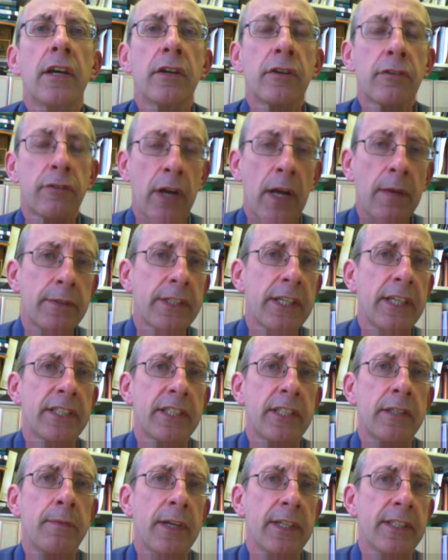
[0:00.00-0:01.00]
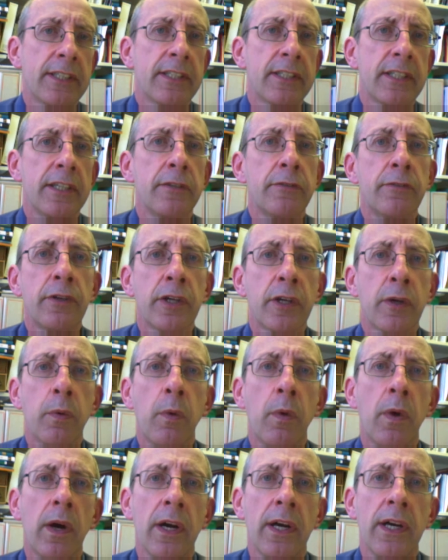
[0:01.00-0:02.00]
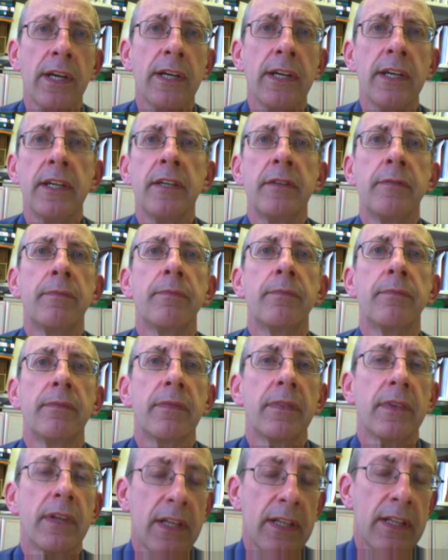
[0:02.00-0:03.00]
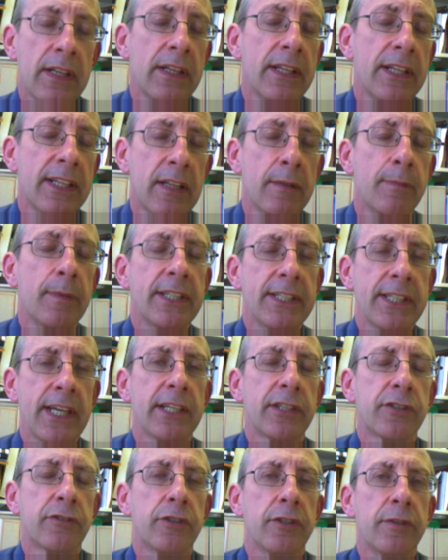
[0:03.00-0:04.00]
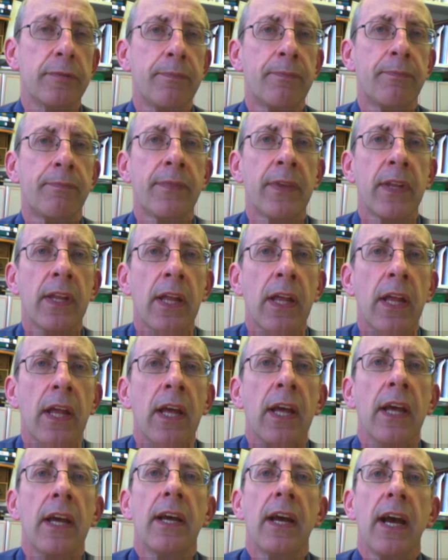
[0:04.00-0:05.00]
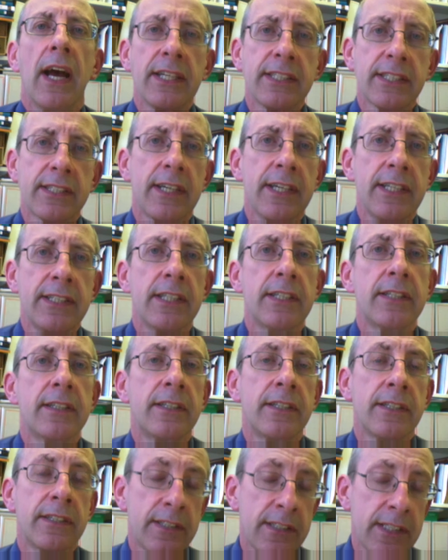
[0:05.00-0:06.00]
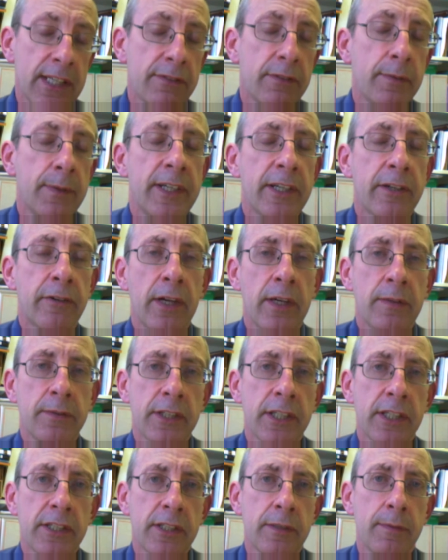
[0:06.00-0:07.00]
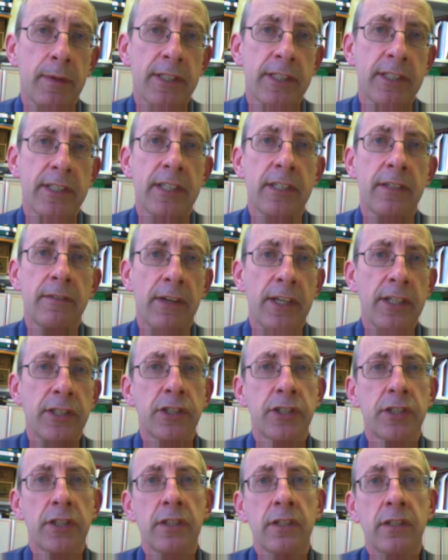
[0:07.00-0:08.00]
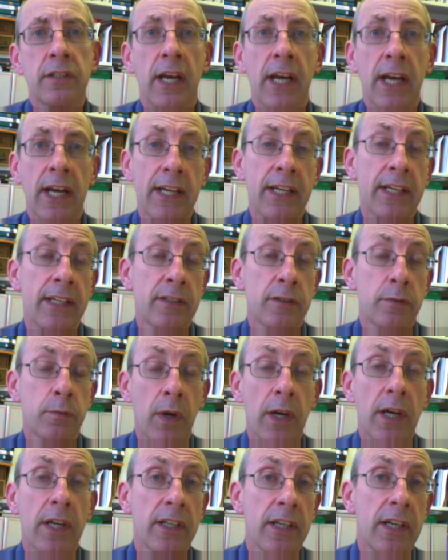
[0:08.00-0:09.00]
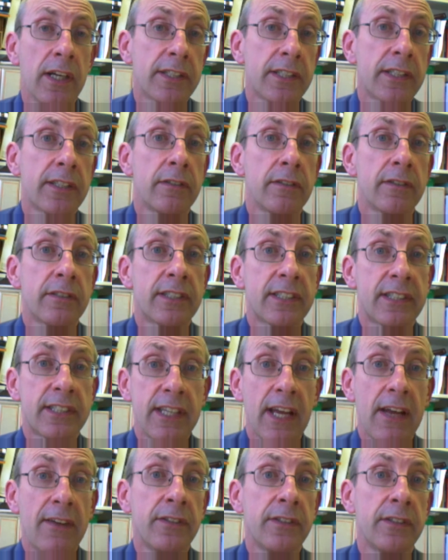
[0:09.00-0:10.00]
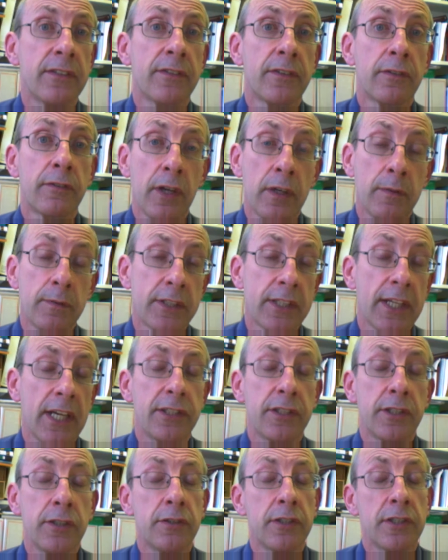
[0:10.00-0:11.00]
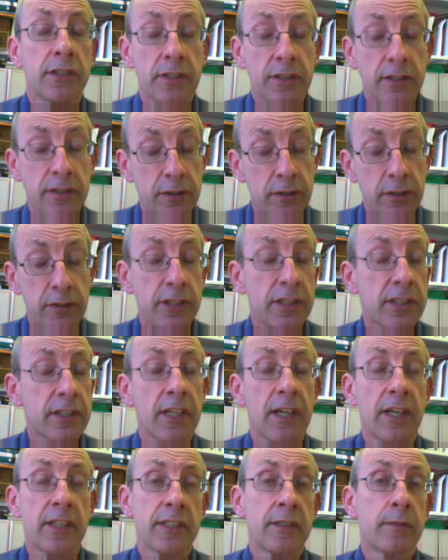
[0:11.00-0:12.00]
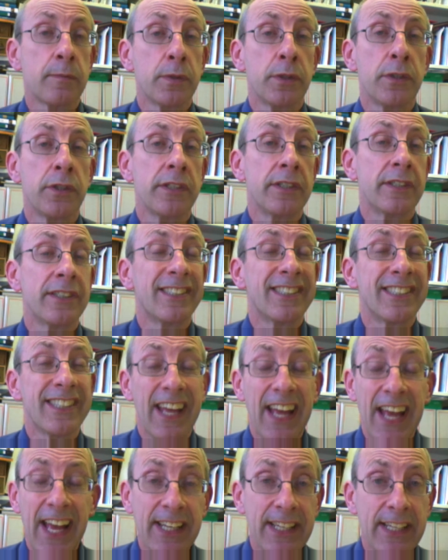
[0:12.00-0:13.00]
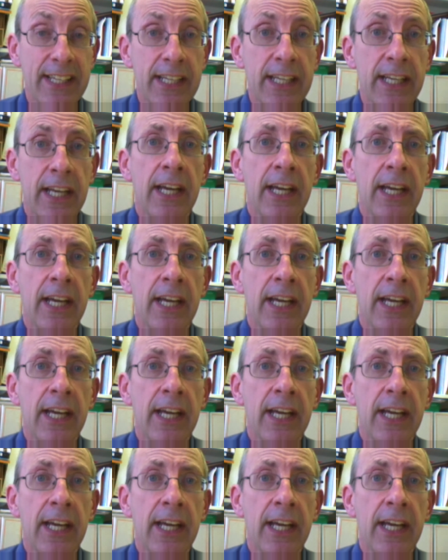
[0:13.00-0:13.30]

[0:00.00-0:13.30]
Crimes against humanity require a little bit extra. As stated, there's never been a Crimes Against Humanity Convention, and while Article 7 of the Rome Statute is as good a starting point as any,